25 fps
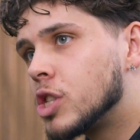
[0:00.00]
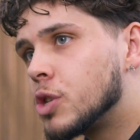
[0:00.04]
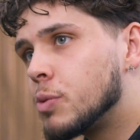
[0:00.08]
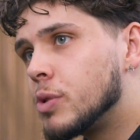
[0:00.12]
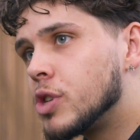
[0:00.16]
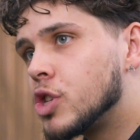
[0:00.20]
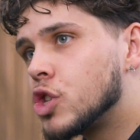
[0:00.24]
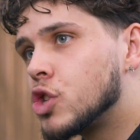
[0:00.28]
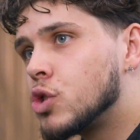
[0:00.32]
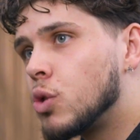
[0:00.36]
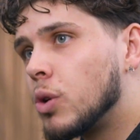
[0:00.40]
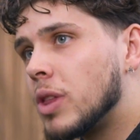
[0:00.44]
to
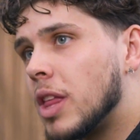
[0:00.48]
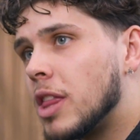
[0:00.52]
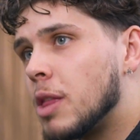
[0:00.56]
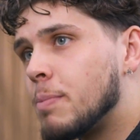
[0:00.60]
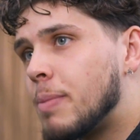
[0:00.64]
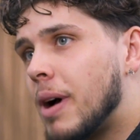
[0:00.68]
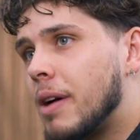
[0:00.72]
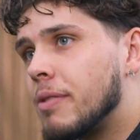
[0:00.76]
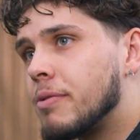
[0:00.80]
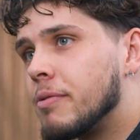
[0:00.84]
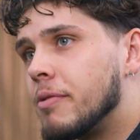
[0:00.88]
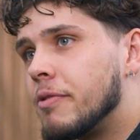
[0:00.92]
ensure that the
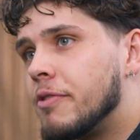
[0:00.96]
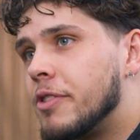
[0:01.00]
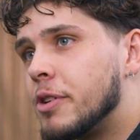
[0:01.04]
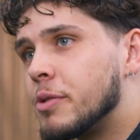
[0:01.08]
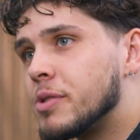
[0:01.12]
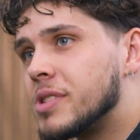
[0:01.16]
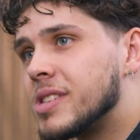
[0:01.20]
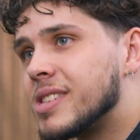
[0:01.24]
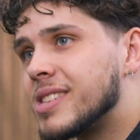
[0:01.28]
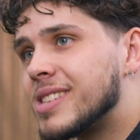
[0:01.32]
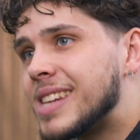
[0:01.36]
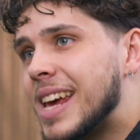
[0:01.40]
bathroom
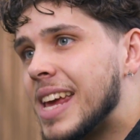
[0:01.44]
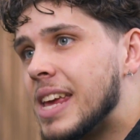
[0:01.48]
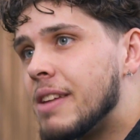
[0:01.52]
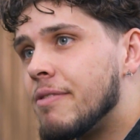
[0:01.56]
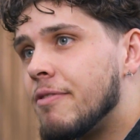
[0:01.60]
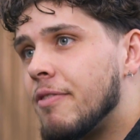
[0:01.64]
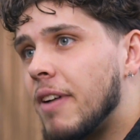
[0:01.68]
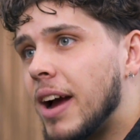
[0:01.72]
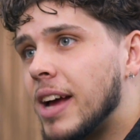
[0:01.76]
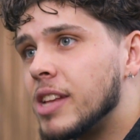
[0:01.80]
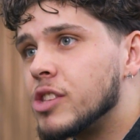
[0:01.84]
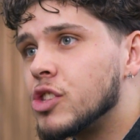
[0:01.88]
feels
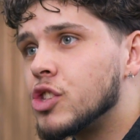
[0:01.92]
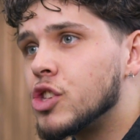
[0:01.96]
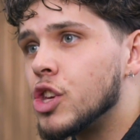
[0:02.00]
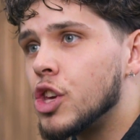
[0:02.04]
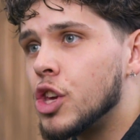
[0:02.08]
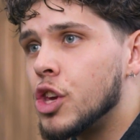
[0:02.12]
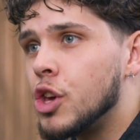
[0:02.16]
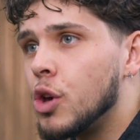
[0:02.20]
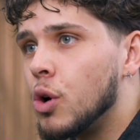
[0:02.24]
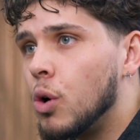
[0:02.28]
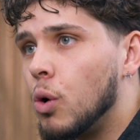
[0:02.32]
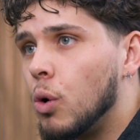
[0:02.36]
safe and
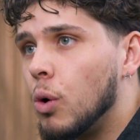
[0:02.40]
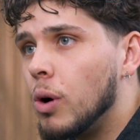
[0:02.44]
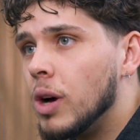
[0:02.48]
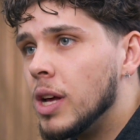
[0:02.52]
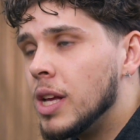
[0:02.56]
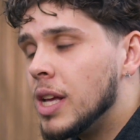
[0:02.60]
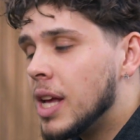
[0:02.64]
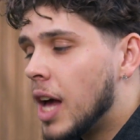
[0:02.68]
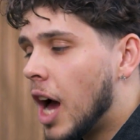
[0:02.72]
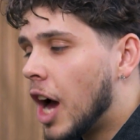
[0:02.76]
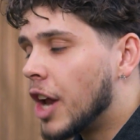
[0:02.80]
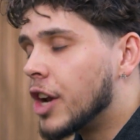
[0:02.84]
secure.
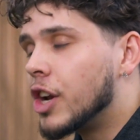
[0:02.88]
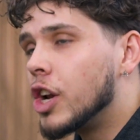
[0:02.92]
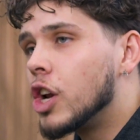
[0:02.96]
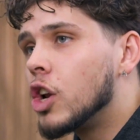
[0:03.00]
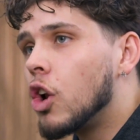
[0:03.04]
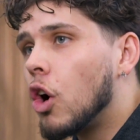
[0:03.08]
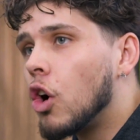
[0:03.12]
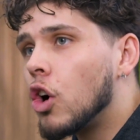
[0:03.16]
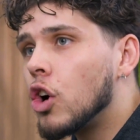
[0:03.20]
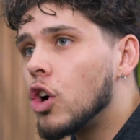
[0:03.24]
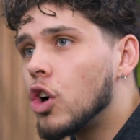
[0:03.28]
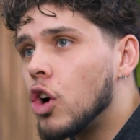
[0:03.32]
And
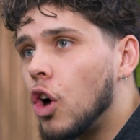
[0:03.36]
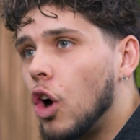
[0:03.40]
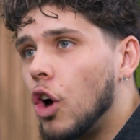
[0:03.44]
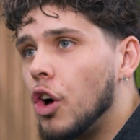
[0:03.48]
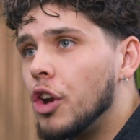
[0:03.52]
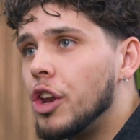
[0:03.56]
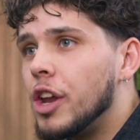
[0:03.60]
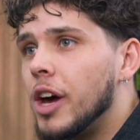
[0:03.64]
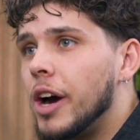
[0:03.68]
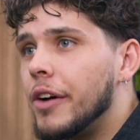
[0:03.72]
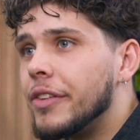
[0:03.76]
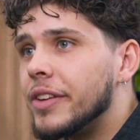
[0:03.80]
long
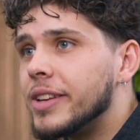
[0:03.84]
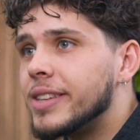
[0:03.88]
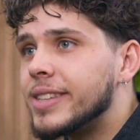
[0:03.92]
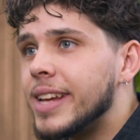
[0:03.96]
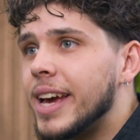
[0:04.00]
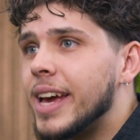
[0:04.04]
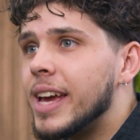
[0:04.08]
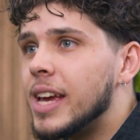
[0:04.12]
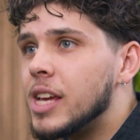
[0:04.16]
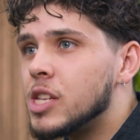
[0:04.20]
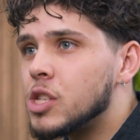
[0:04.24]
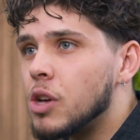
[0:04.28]
gone are the
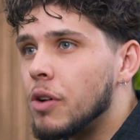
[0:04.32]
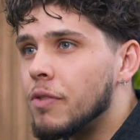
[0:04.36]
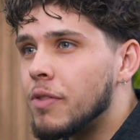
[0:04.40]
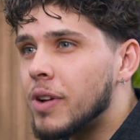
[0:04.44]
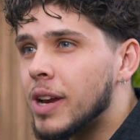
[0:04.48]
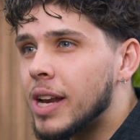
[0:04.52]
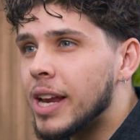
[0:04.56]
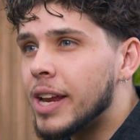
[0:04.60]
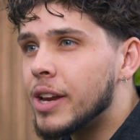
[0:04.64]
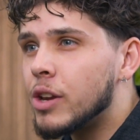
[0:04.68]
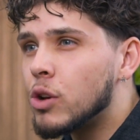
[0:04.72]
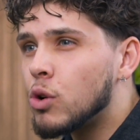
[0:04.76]
days of
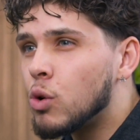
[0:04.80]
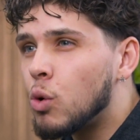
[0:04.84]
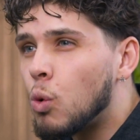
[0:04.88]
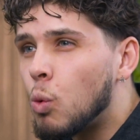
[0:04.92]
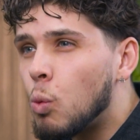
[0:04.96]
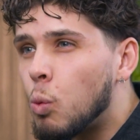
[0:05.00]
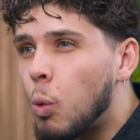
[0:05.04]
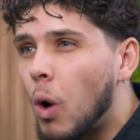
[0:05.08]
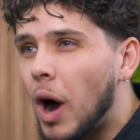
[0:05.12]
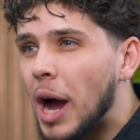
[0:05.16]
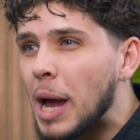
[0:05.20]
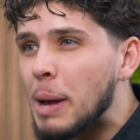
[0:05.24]
clinical
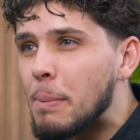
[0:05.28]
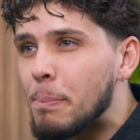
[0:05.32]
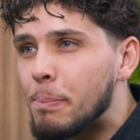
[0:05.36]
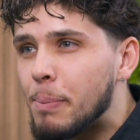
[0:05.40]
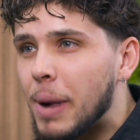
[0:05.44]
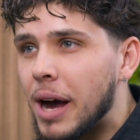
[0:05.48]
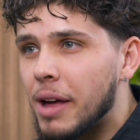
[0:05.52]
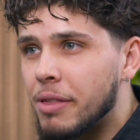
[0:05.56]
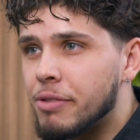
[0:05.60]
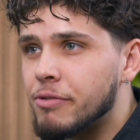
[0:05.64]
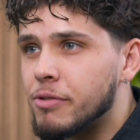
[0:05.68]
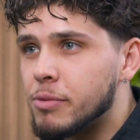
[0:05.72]
white
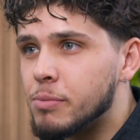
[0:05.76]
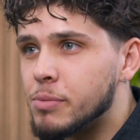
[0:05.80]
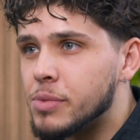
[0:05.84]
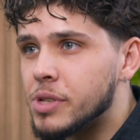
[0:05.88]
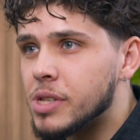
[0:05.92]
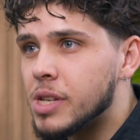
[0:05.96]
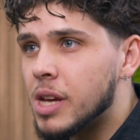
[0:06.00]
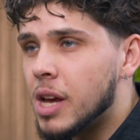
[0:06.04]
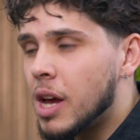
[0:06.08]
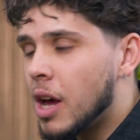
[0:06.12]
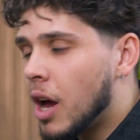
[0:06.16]
bathrooms.